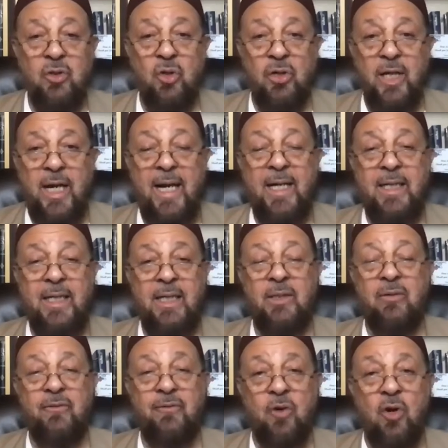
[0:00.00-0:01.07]
Quran in
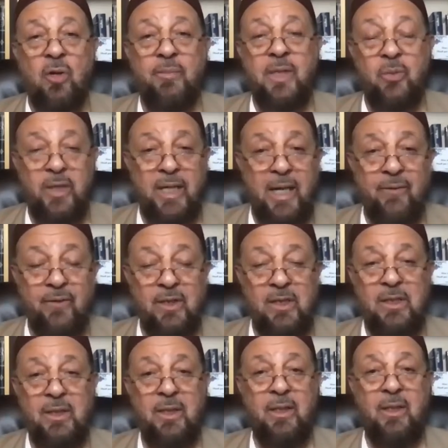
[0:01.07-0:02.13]
the form that we have it.